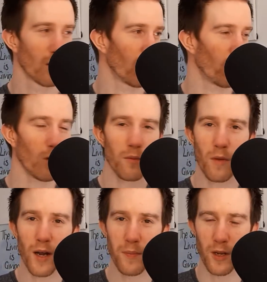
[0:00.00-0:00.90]
what
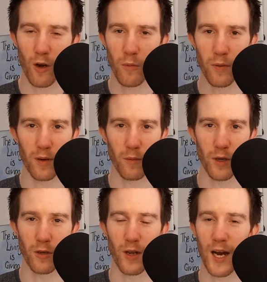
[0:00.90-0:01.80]
might be open when
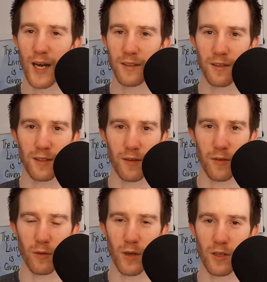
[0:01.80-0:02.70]
you ask yourself the
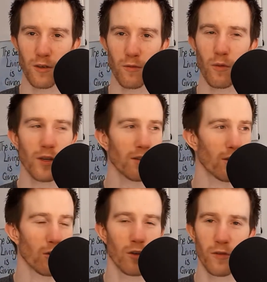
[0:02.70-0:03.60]
question of, what is
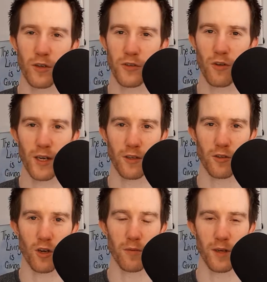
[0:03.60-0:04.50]
the universe trying to
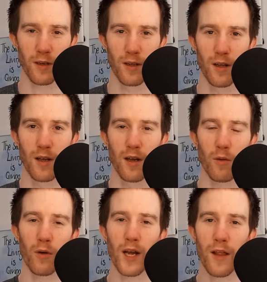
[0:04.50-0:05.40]
show me?
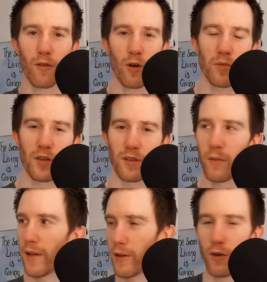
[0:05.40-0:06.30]
What other options
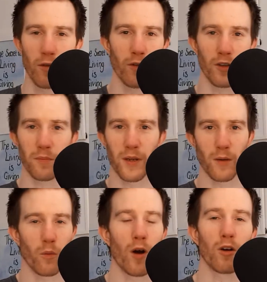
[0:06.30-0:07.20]
might the universe be
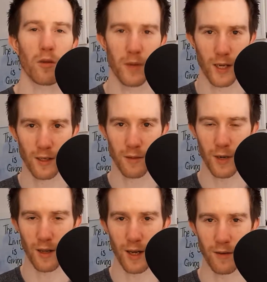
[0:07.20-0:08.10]
welcoming into
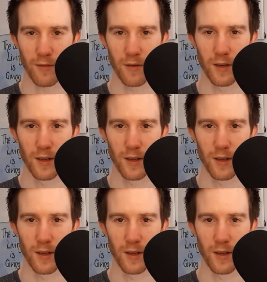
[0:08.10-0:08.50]
my life?